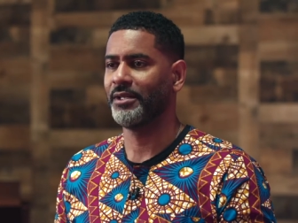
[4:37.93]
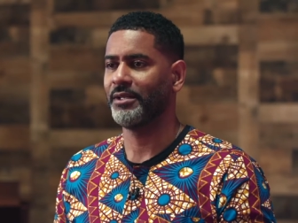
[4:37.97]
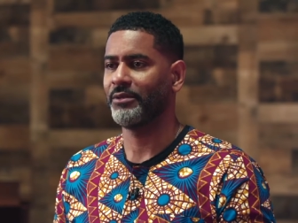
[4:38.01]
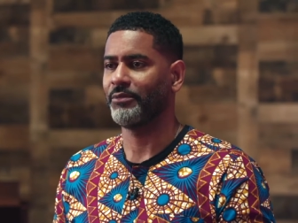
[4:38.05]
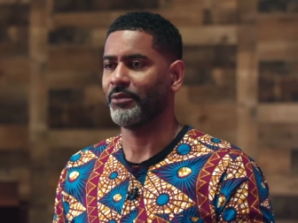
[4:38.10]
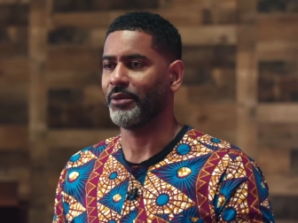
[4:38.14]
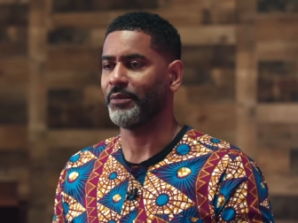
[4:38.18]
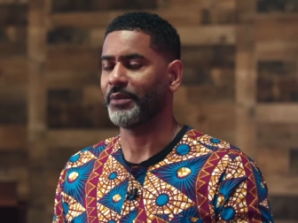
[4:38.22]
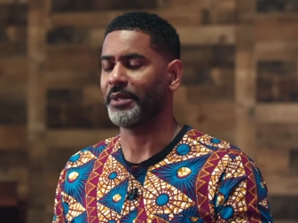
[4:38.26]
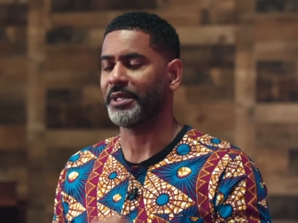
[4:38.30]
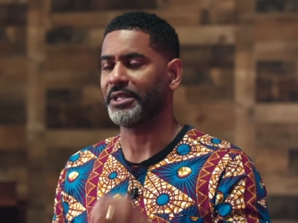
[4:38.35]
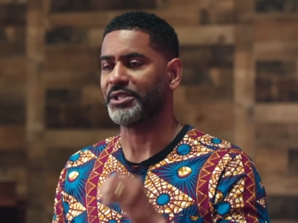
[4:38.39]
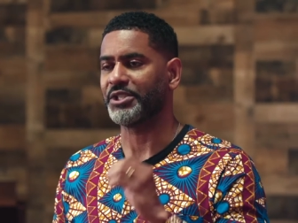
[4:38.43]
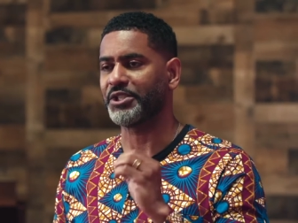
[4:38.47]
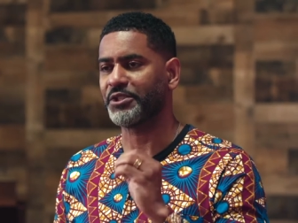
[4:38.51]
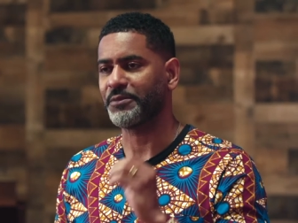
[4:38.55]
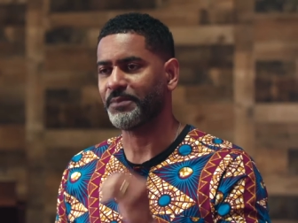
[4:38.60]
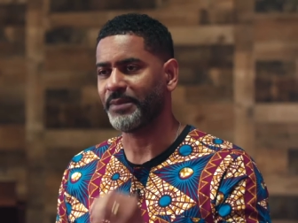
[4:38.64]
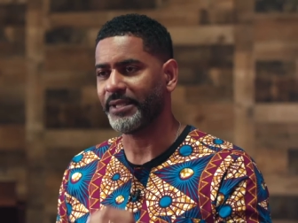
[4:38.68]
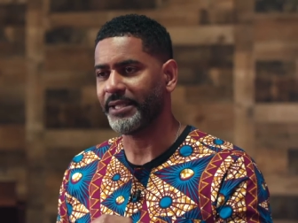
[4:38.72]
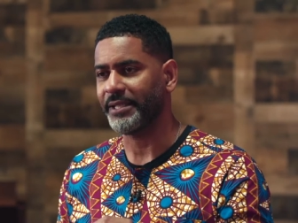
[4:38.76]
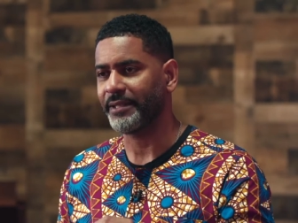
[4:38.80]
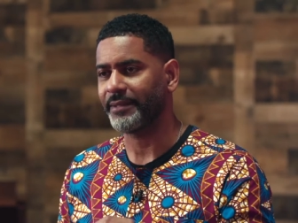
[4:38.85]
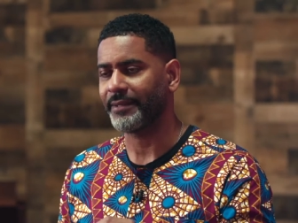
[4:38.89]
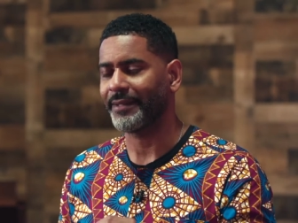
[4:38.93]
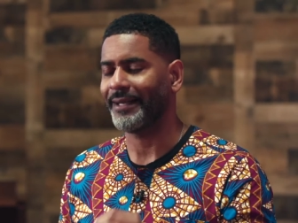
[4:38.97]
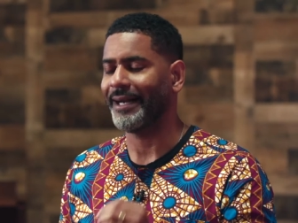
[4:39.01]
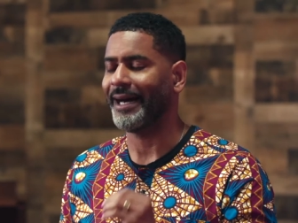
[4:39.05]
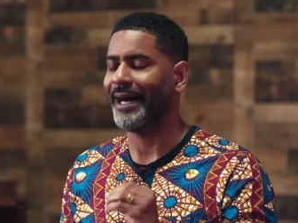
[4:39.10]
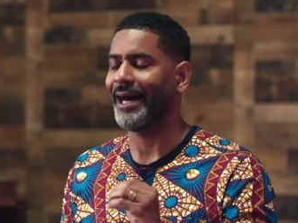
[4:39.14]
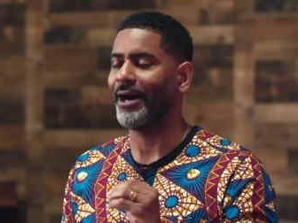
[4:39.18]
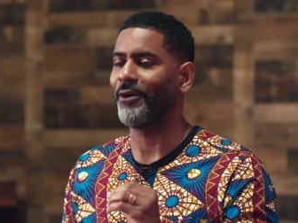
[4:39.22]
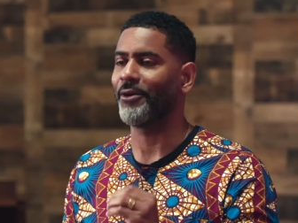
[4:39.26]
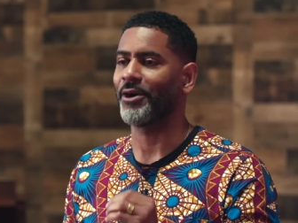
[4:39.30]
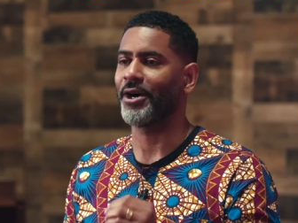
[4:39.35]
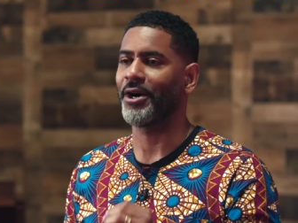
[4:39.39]
where we could speak
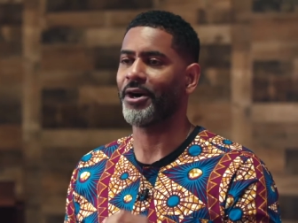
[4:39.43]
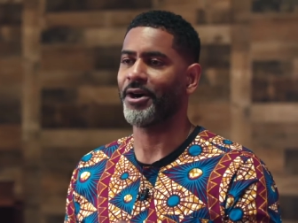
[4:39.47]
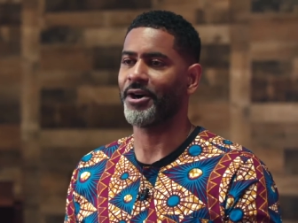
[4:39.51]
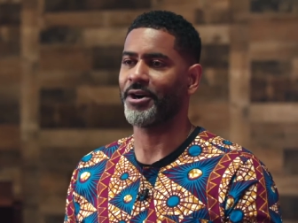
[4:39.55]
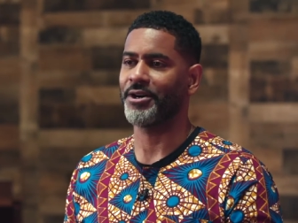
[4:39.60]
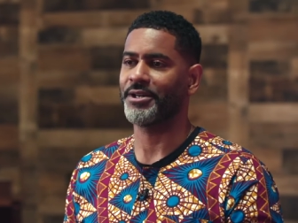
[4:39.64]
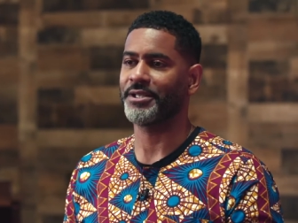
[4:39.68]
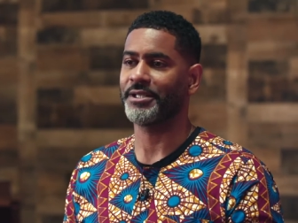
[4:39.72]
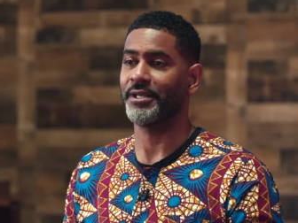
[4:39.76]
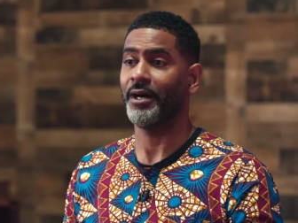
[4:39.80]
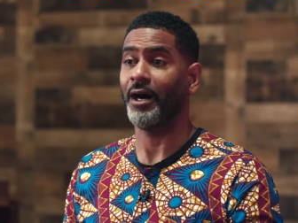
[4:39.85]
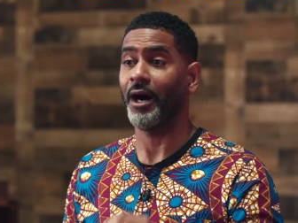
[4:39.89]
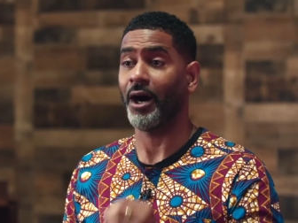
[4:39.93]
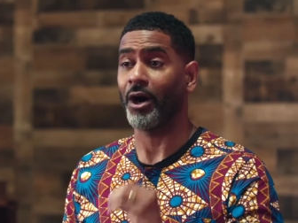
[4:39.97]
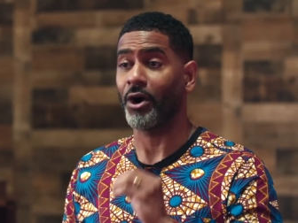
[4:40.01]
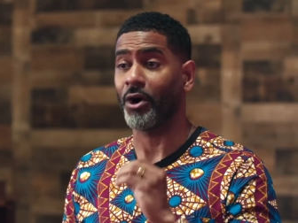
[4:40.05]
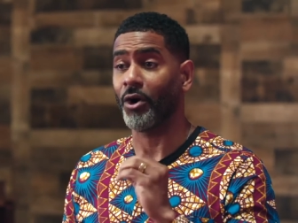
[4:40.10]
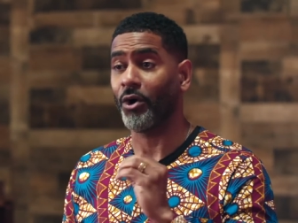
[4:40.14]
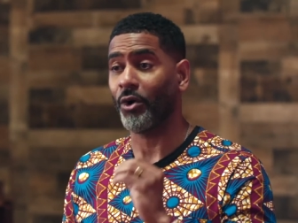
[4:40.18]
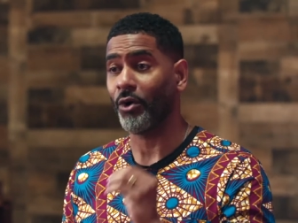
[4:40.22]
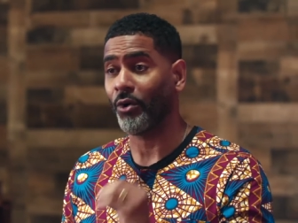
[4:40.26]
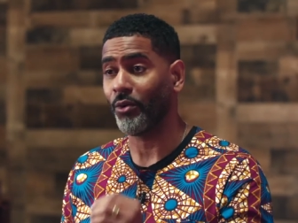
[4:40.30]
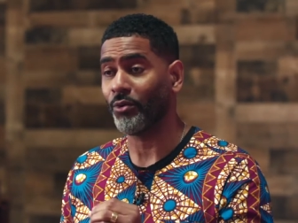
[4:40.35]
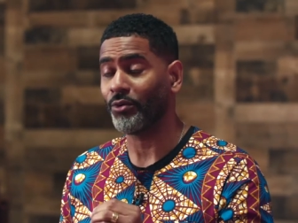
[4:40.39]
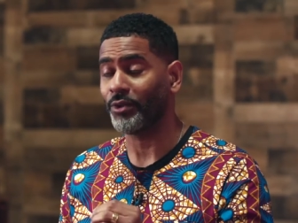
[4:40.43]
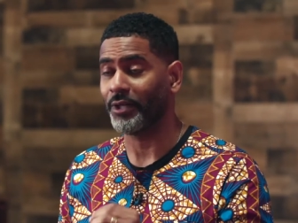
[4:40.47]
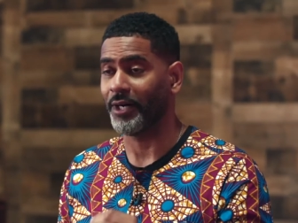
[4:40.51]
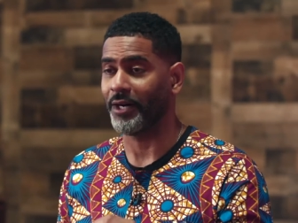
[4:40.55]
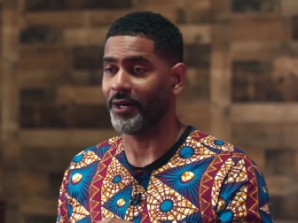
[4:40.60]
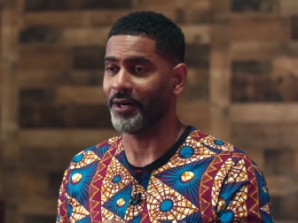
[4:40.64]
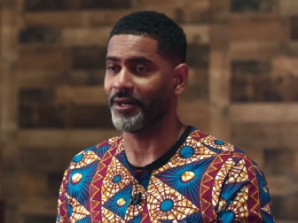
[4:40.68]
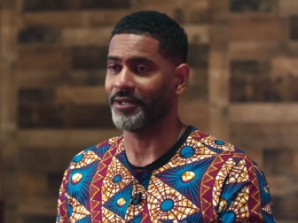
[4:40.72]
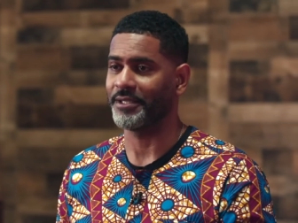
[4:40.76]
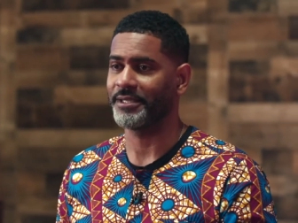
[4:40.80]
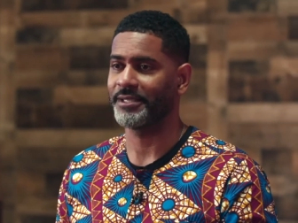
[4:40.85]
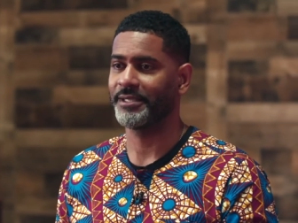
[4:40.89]
our heart, our whole
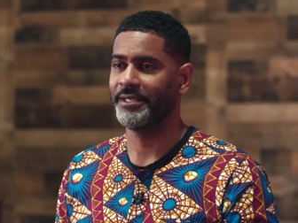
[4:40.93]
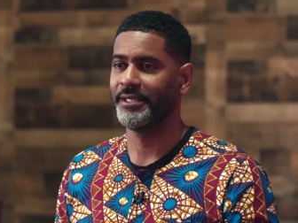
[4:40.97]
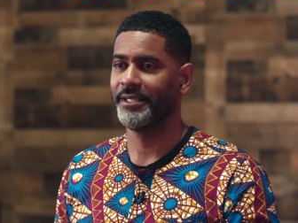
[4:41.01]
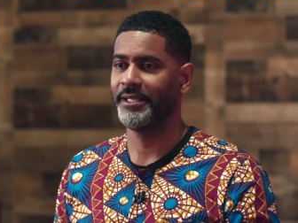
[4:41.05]
heart,